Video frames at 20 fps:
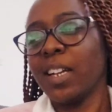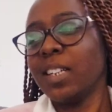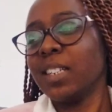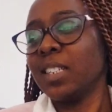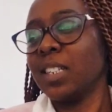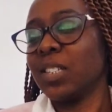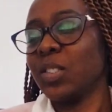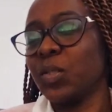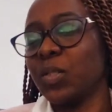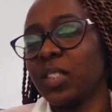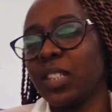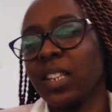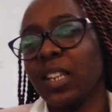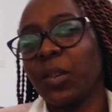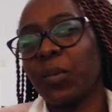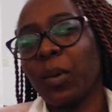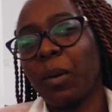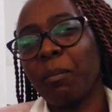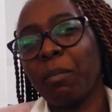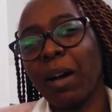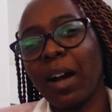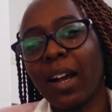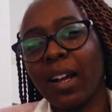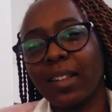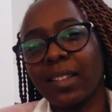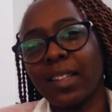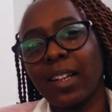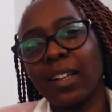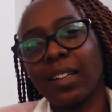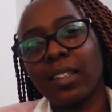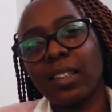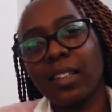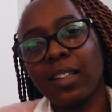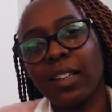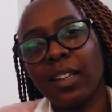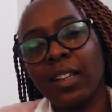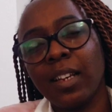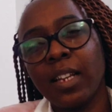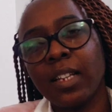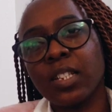just to see that we're back at that
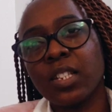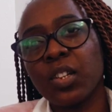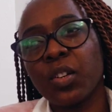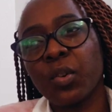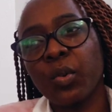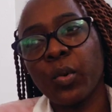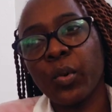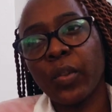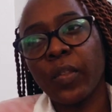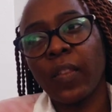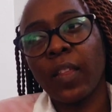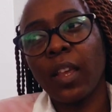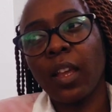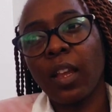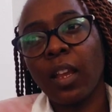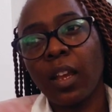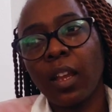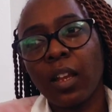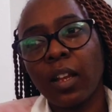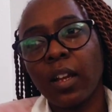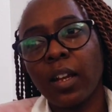letting go thing.